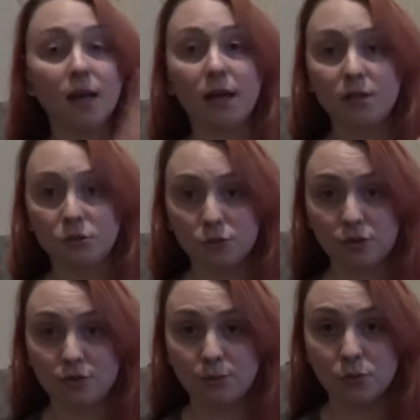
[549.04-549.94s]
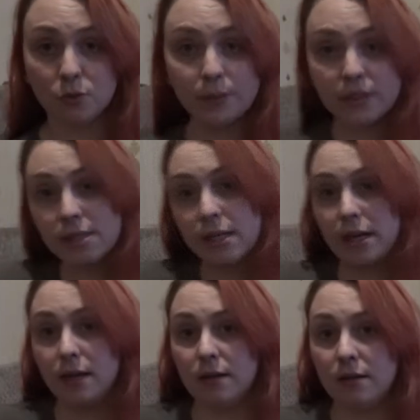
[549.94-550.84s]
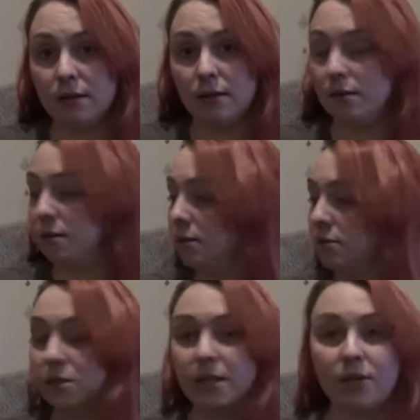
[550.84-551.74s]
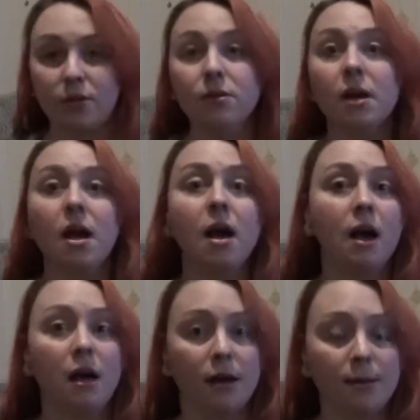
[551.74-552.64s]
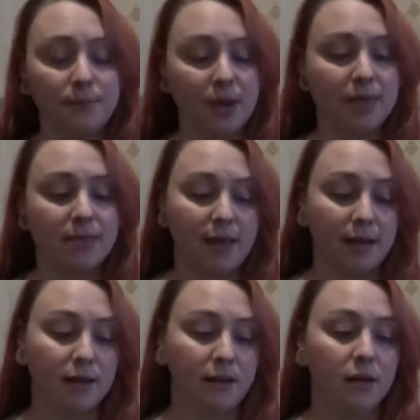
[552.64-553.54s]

is all your absorbency. Sorry, it's getting a call. And then